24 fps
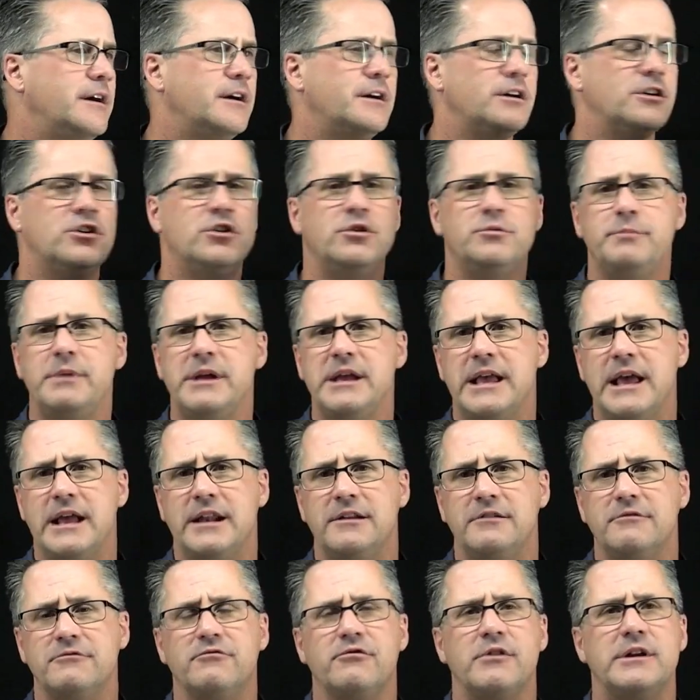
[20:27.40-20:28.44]
could be
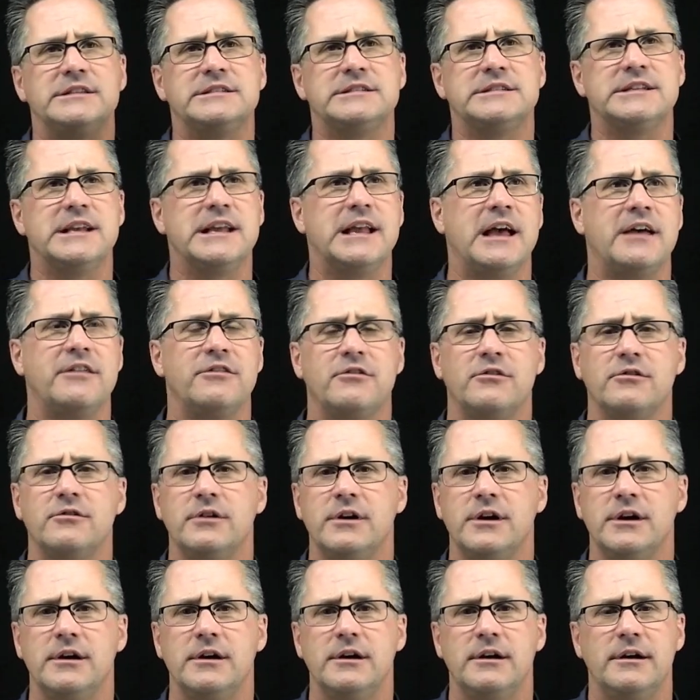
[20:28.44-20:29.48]
getting friends together,
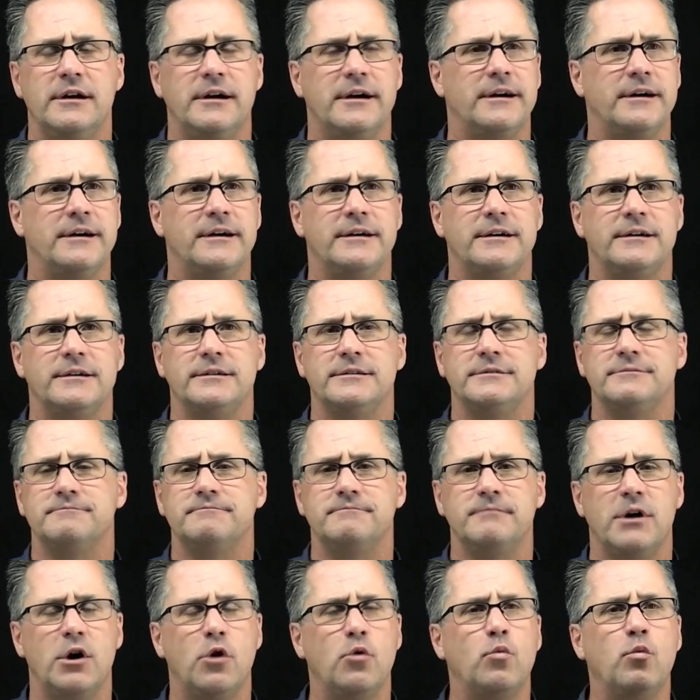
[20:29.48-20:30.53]

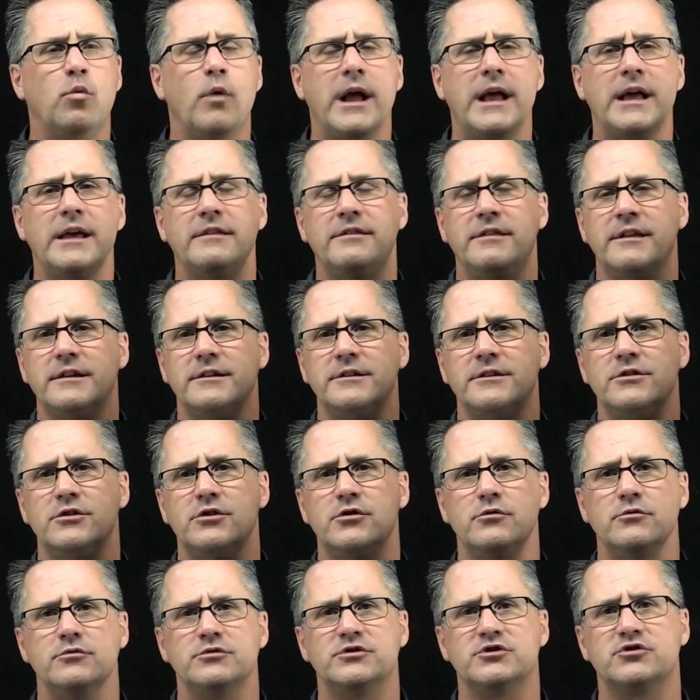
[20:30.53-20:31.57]
a way that
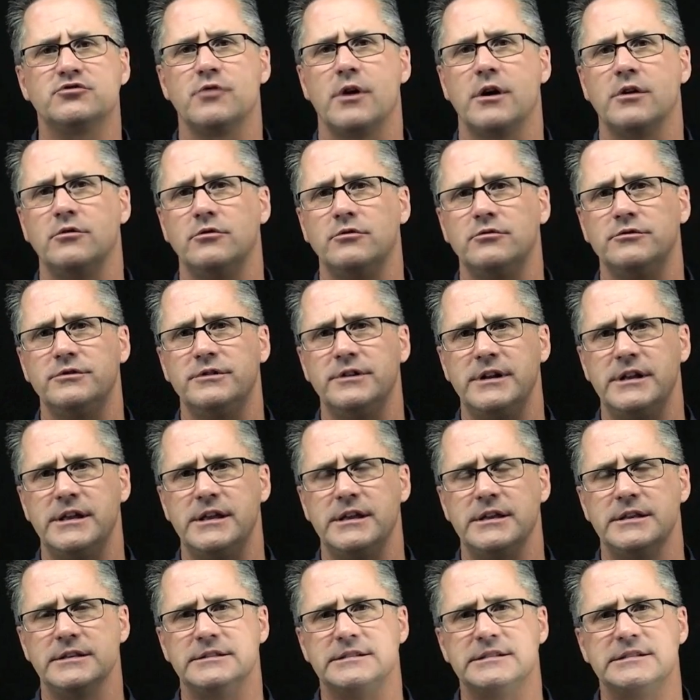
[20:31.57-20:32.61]
you struggled
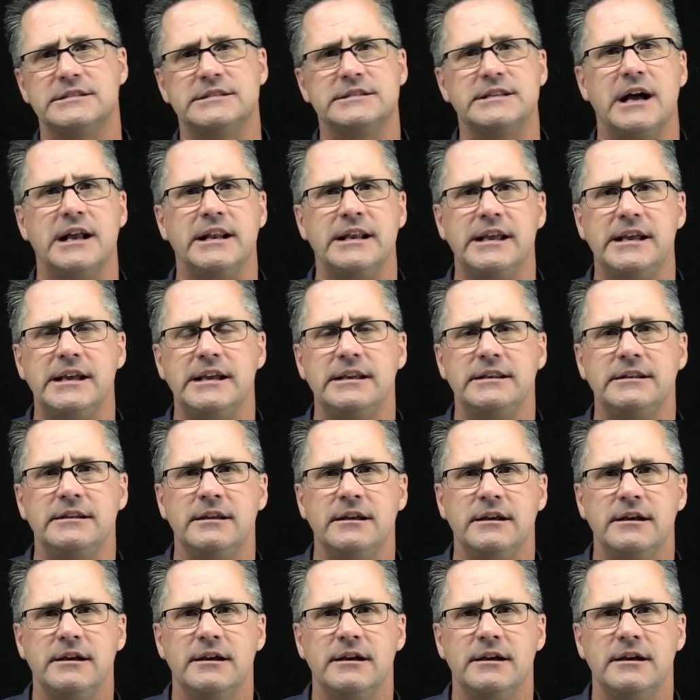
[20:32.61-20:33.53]
in studying